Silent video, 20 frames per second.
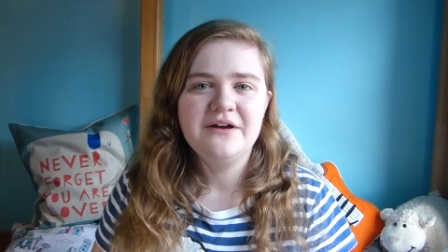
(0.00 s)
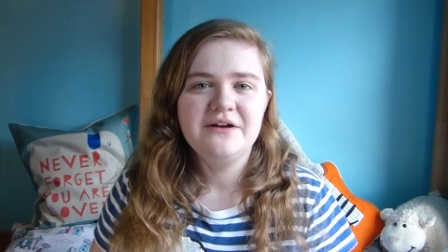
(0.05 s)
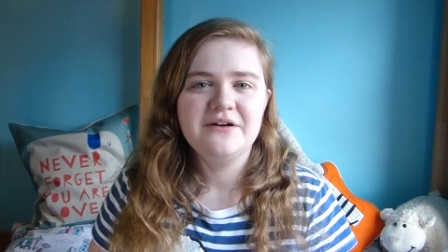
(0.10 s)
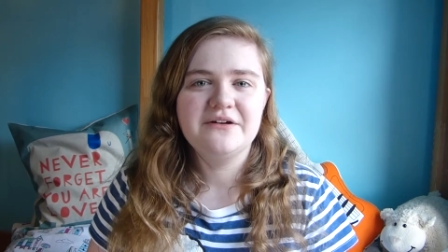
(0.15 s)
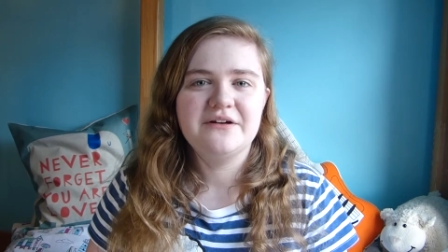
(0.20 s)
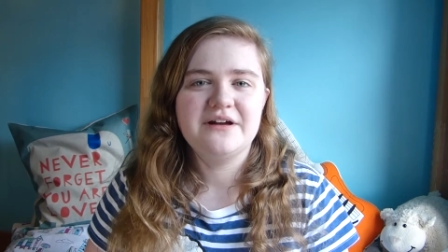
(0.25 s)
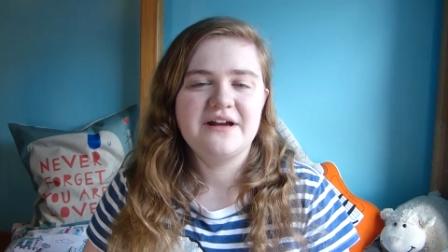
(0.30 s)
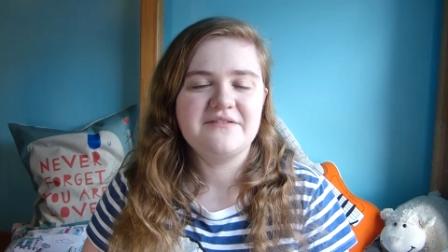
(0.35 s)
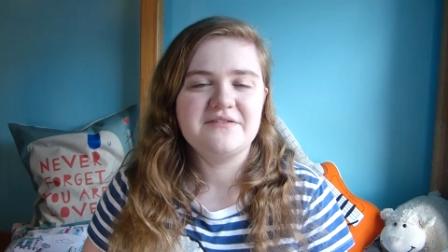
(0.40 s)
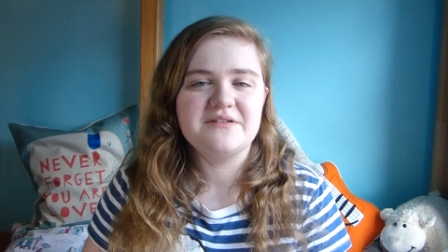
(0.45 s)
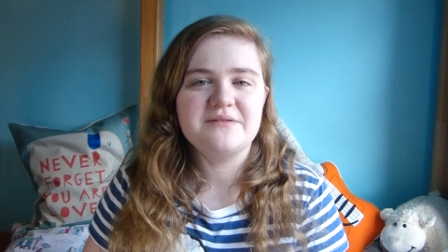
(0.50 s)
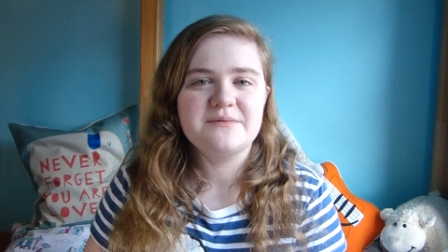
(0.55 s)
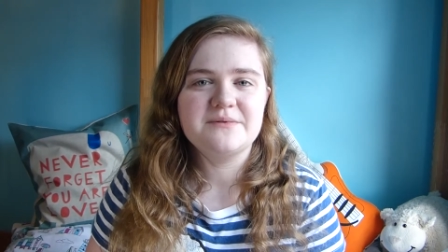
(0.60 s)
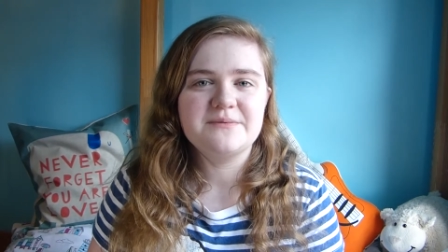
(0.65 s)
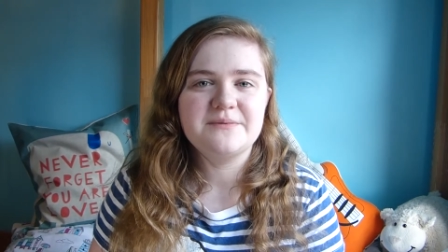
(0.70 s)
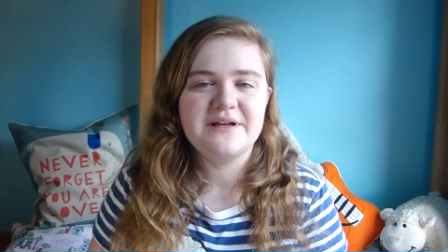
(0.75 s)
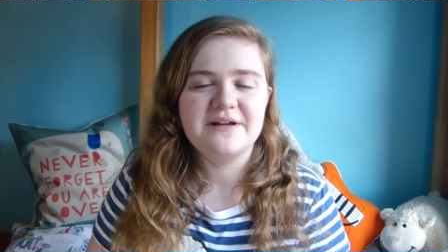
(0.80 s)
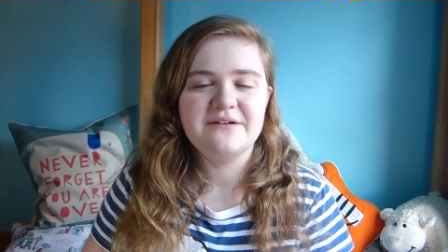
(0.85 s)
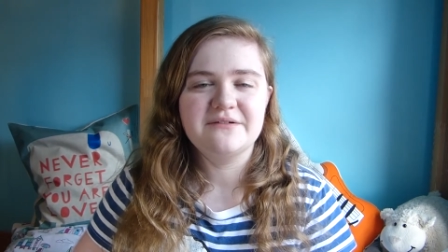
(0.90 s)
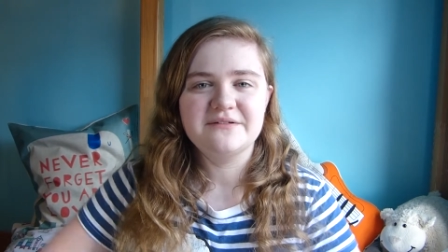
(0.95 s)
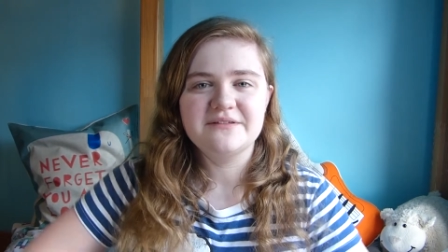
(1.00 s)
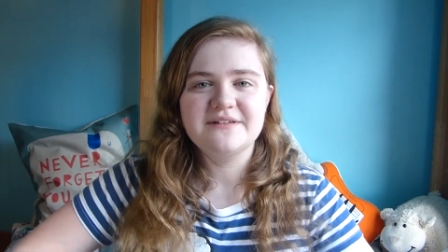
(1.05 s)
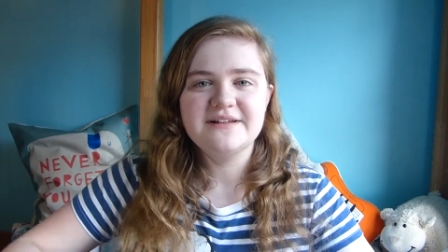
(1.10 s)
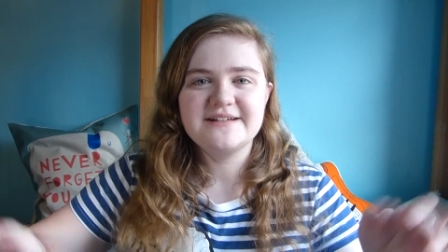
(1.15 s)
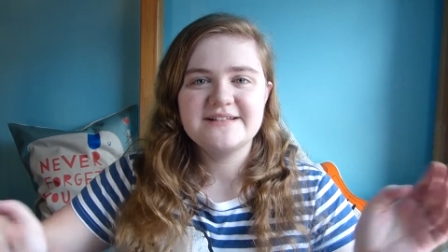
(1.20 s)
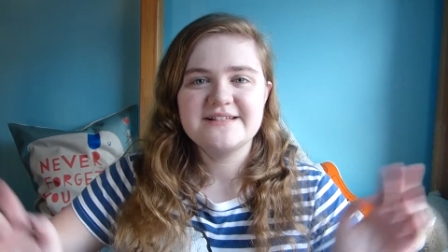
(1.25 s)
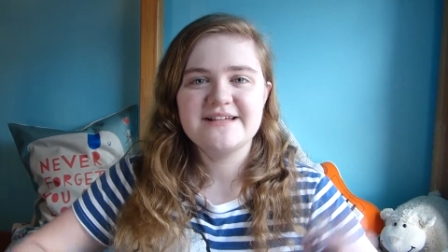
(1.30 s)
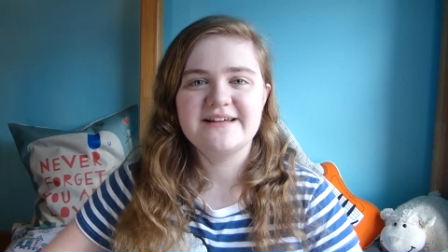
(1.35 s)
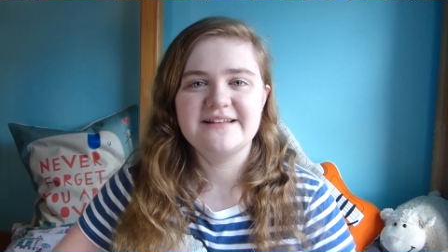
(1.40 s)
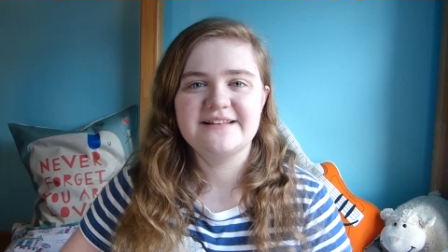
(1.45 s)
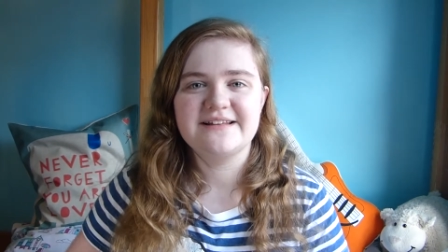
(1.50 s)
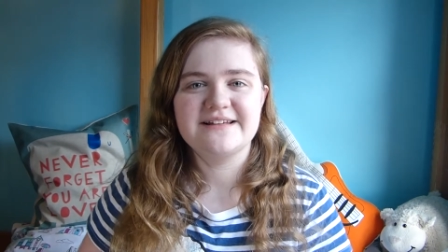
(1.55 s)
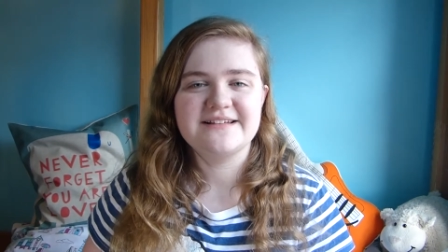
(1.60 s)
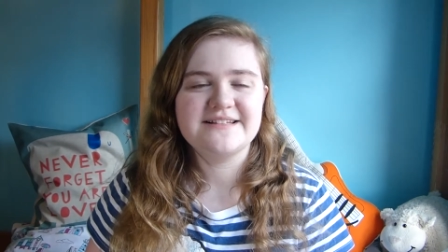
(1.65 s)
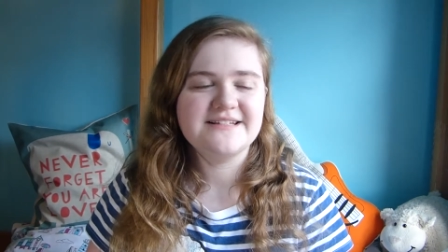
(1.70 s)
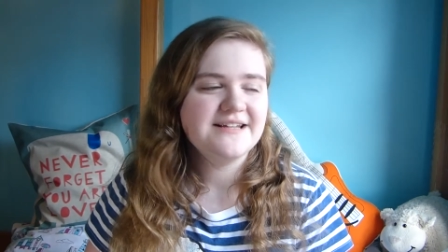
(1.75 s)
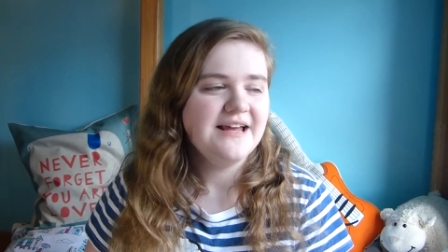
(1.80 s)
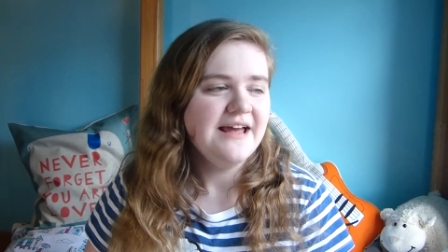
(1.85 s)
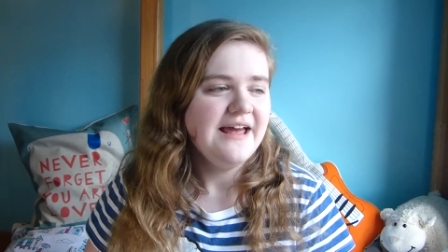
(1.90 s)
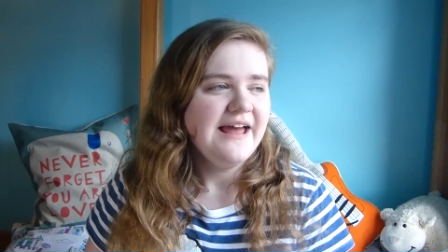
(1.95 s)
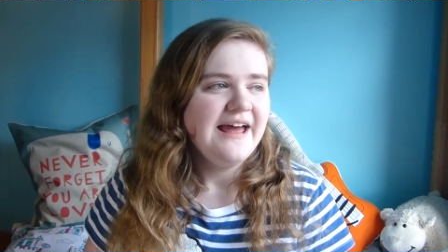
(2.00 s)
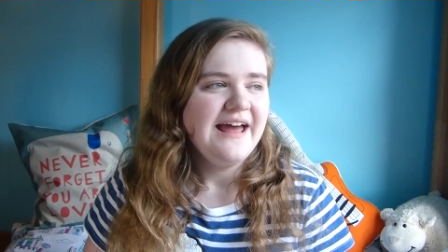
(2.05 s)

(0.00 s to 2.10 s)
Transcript: who gave them to me or things like this.